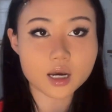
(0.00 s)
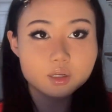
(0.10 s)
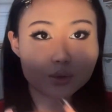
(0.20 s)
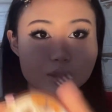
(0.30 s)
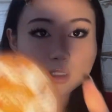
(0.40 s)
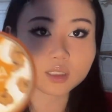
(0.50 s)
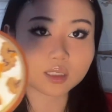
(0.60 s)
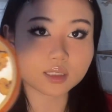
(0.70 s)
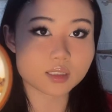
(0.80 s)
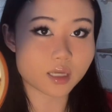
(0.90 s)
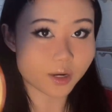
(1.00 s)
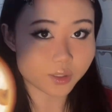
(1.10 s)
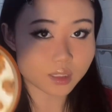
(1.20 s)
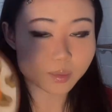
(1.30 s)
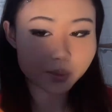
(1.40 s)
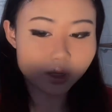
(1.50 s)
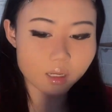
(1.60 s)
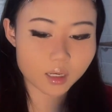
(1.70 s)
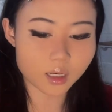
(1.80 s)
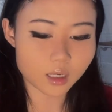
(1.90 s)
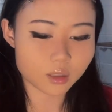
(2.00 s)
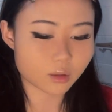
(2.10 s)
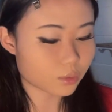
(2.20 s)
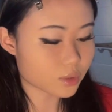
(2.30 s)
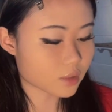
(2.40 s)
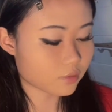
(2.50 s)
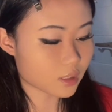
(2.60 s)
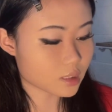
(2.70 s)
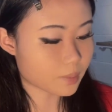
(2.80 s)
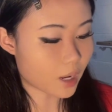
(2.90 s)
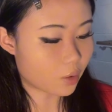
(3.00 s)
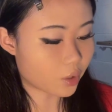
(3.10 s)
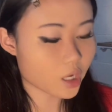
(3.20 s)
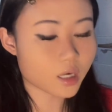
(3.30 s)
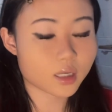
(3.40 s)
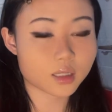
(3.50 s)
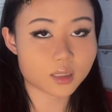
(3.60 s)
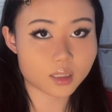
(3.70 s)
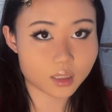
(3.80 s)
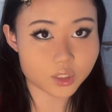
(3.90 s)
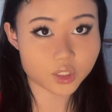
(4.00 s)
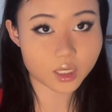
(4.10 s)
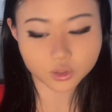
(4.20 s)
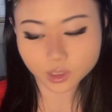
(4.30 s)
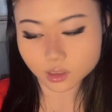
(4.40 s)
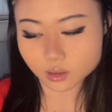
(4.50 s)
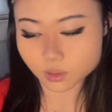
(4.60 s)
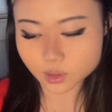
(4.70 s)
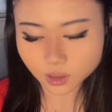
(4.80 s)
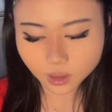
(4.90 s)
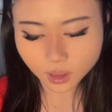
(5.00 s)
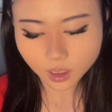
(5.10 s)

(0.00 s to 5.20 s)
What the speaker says: I use this Airspun loose face powder in the shade Translucent.